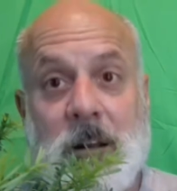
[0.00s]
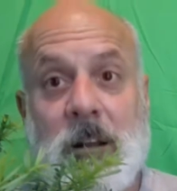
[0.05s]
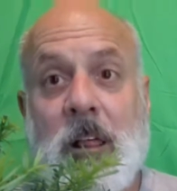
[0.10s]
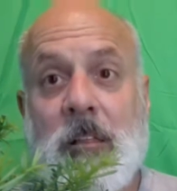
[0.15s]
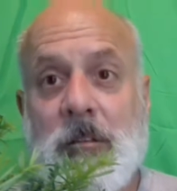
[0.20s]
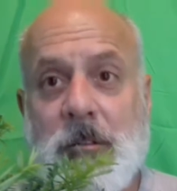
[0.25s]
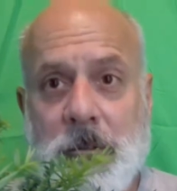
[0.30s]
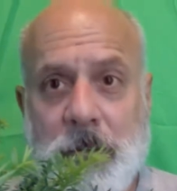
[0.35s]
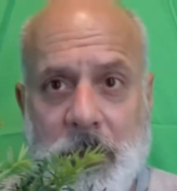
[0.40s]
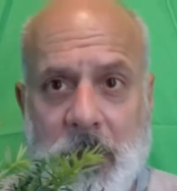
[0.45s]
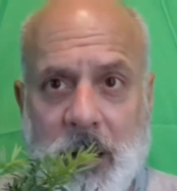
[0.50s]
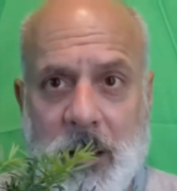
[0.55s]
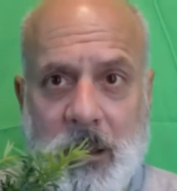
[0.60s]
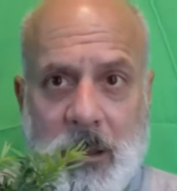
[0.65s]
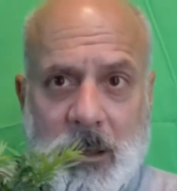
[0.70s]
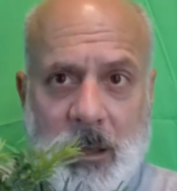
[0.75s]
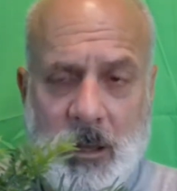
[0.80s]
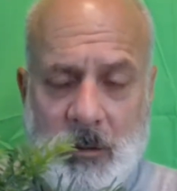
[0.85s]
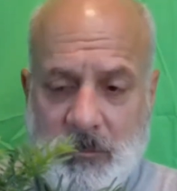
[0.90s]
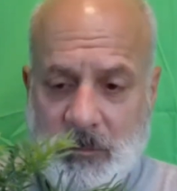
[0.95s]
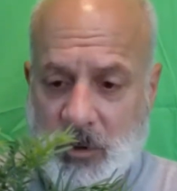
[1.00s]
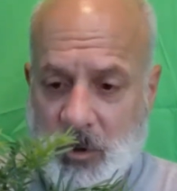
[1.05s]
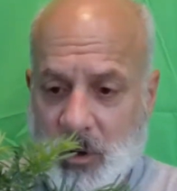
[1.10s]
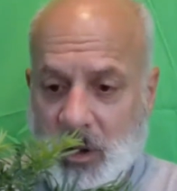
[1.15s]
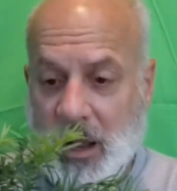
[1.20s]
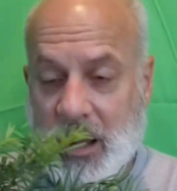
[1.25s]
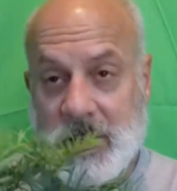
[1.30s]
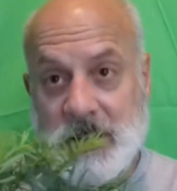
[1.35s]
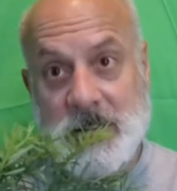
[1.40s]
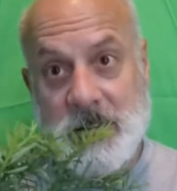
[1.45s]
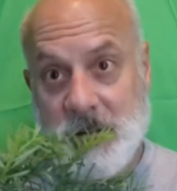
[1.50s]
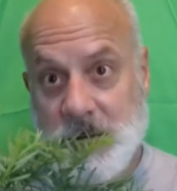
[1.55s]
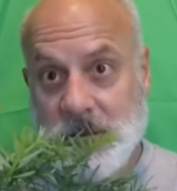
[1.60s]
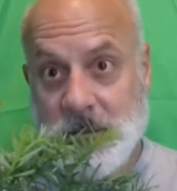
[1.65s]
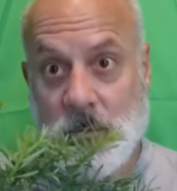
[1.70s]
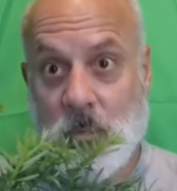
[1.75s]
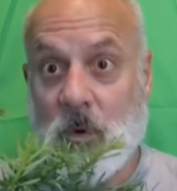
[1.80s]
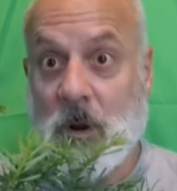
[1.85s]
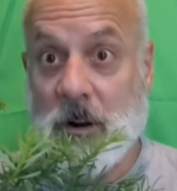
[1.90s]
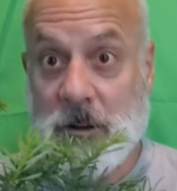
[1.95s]
another thing, you guys
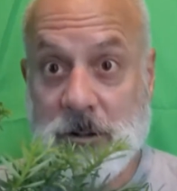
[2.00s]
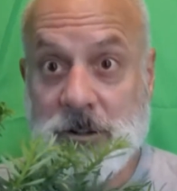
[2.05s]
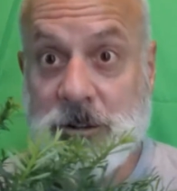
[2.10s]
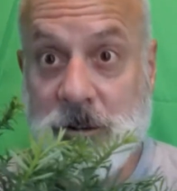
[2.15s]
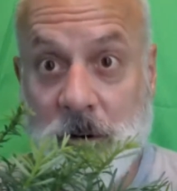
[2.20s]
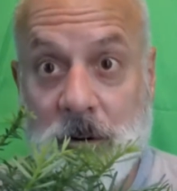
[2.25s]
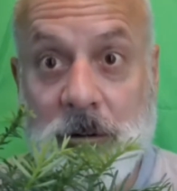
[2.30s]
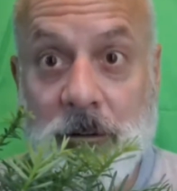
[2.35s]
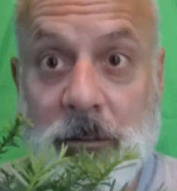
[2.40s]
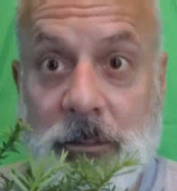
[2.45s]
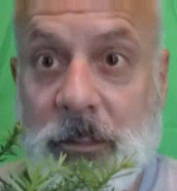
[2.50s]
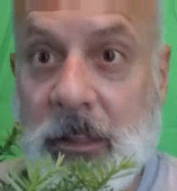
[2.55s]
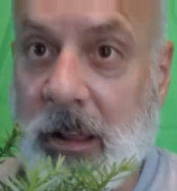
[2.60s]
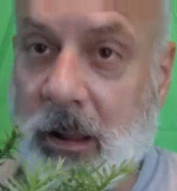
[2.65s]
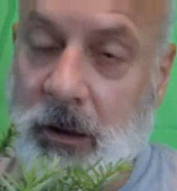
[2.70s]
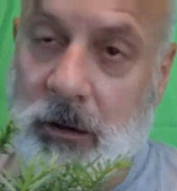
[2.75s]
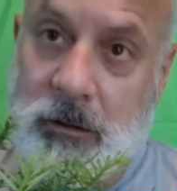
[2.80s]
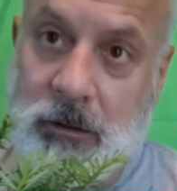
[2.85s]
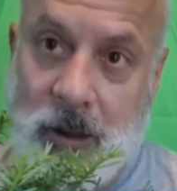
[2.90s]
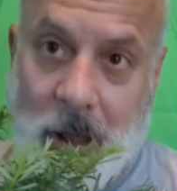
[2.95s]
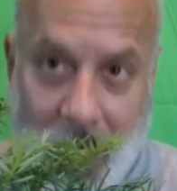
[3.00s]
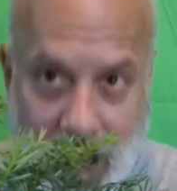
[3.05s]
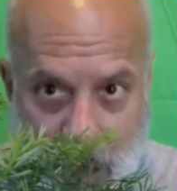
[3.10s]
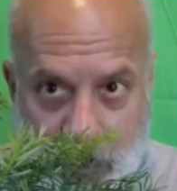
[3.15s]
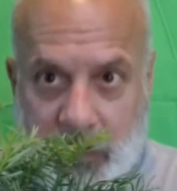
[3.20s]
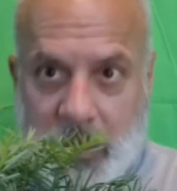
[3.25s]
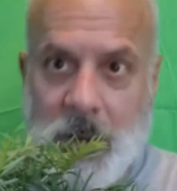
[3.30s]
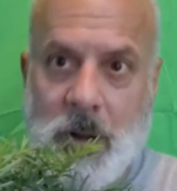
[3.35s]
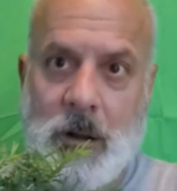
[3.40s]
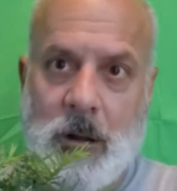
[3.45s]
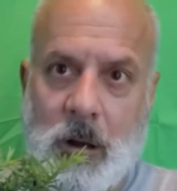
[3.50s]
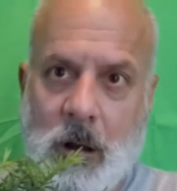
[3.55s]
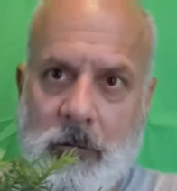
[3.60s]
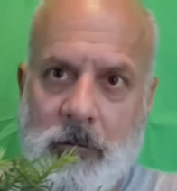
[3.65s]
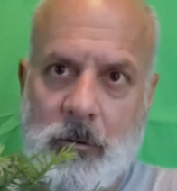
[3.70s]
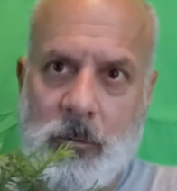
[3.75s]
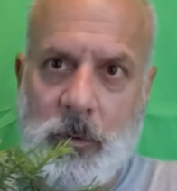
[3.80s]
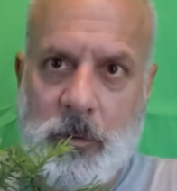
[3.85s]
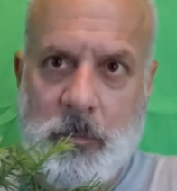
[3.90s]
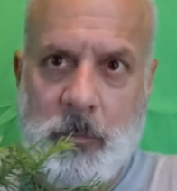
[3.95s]
want a certain thing topic
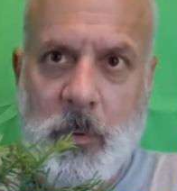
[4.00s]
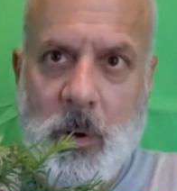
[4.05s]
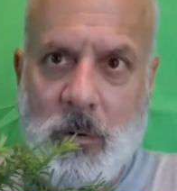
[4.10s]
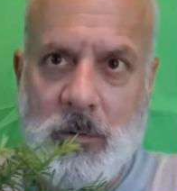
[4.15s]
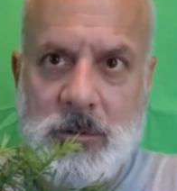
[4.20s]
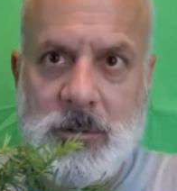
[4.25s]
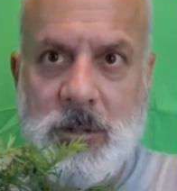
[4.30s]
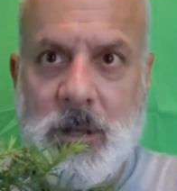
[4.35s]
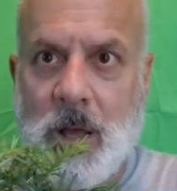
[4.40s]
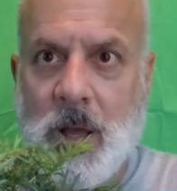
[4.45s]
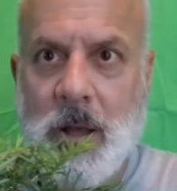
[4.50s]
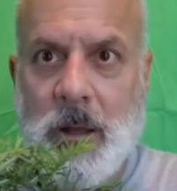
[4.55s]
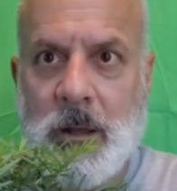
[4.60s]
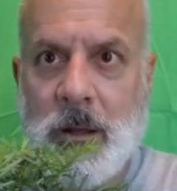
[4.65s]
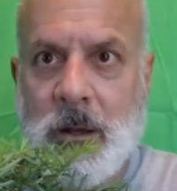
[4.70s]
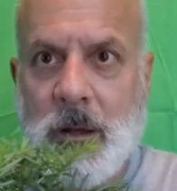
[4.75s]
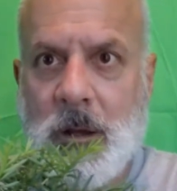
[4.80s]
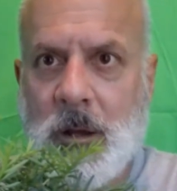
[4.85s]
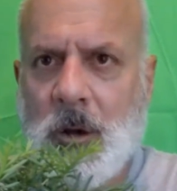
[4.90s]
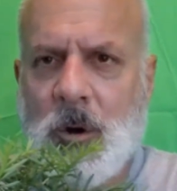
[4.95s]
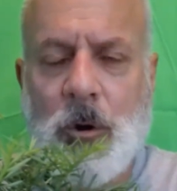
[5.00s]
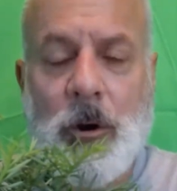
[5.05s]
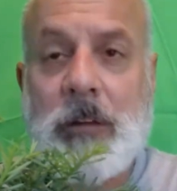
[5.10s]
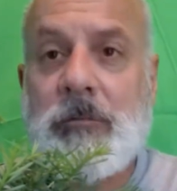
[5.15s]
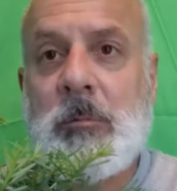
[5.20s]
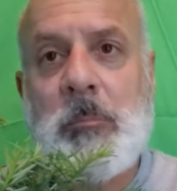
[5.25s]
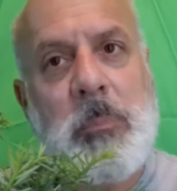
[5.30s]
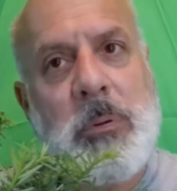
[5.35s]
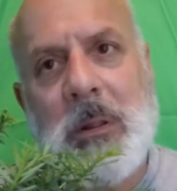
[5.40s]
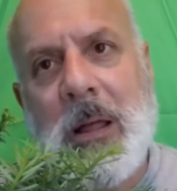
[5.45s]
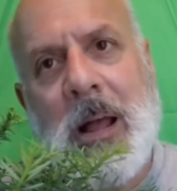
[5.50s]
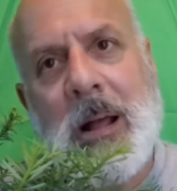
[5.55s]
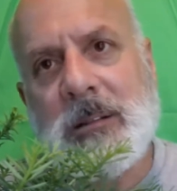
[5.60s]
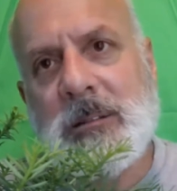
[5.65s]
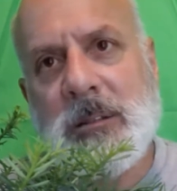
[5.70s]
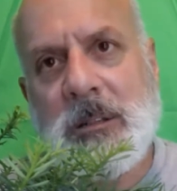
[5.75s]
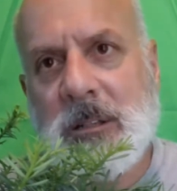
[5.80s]
covered with bonsai, or even plants.